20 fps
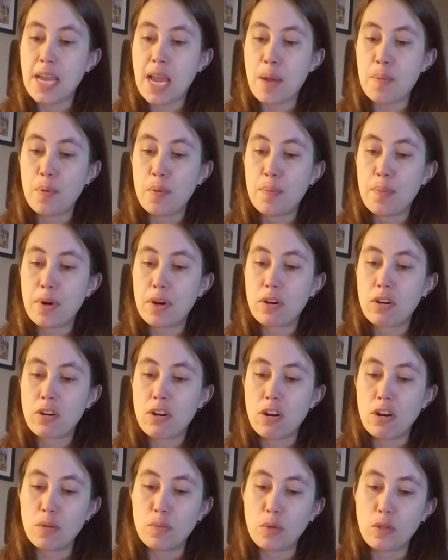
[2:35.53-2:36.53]
apple butter
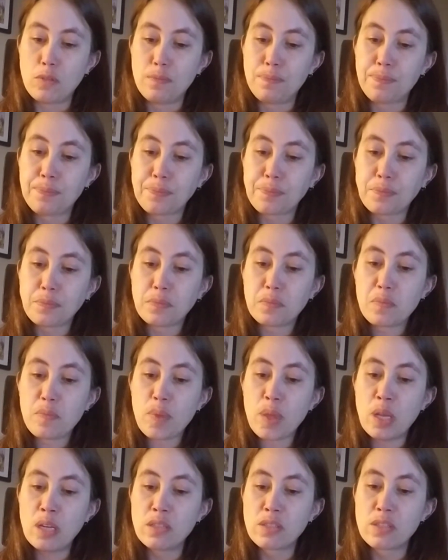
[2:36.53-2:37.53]
caramel,
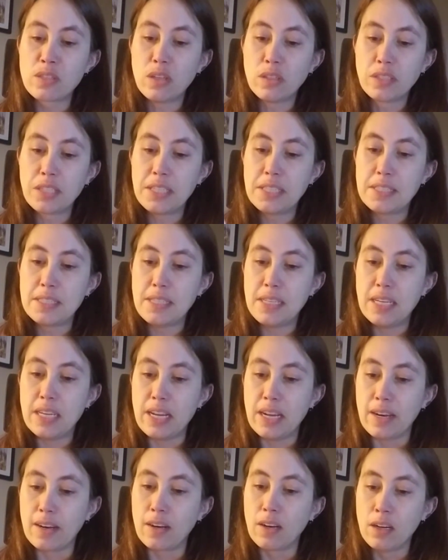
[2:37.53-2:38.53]
and salty sea
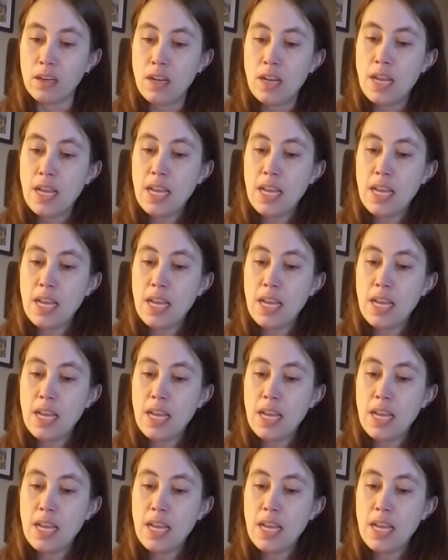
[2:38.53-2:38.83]
air.